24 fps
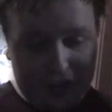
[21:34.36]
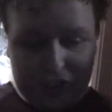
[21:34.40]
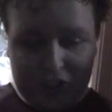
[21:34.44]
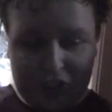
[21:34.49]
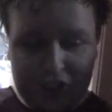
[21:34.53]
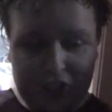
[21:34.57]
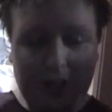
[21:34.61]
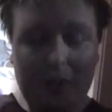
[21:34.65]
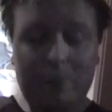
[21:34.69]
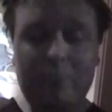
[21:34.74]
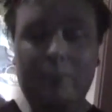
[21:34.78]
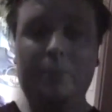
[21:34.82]

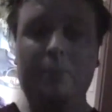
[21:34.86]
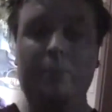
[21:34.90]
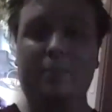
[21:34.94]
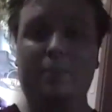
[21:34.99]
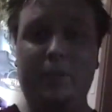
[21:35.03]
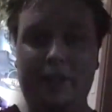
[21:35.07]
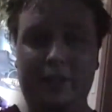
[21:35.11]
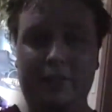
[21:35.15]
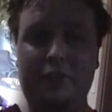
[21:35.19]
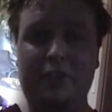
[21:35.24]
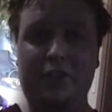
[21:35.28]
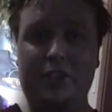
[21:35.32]
some
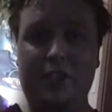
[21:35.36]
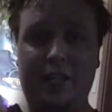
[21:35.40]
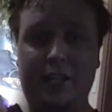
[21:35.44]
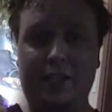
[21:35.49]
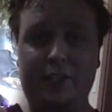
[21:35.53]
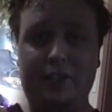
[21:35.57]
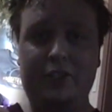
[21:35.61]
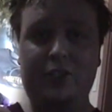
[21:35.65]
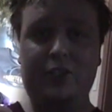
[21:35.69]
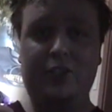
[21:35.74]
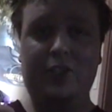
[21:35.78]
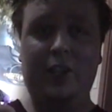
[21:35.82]
bit of
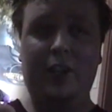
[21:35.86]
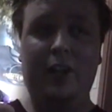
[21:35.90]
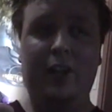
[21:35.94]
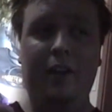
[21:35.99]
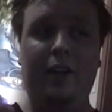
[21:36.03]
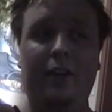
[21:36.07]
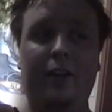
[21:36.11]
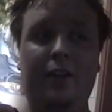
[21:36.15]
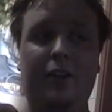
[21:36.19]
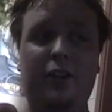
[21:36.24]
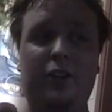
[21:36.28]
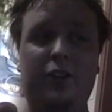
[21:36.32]
sense
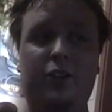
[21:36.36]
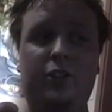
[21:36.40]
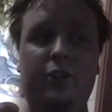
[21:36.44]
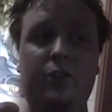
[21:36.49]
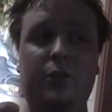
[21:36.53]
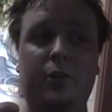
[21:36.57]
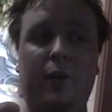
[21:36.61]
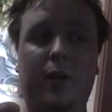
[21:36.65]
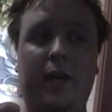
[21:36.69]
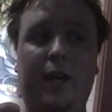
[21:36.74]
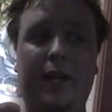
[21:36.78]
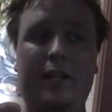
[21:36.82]

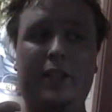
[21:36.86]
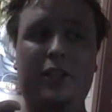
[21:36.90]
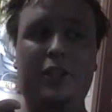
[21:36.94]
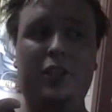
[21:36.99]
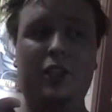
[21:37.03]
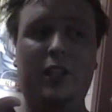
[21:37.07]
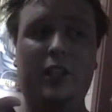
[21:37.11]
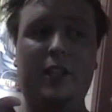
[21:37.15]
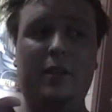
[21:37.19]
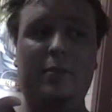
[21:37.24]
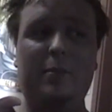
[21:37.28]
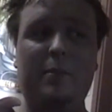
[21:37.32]
to
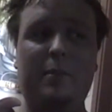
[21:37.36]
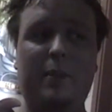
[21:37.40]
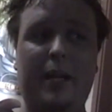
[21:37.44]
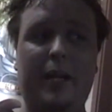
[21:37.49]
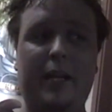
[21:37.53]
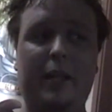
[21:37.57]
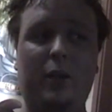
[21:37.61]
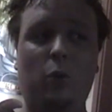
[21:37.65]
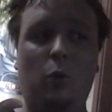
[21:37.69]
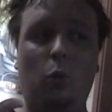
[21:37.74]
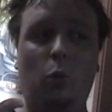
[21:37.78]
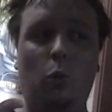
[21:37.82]
actually
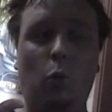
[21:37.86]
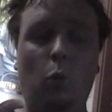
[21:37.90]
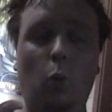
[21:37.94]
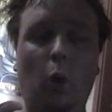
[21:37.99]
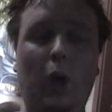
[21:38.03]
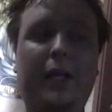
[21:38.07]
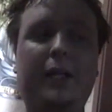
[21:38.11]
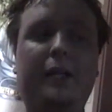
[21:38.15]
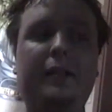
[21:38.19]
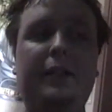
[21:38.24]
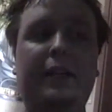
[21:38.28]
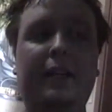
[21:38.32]
make
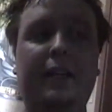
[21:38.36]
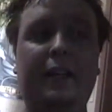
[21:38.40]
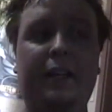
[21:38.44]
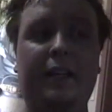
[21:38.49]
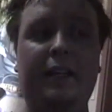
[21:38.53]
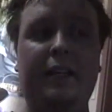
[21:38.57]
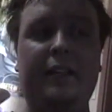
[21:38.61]
one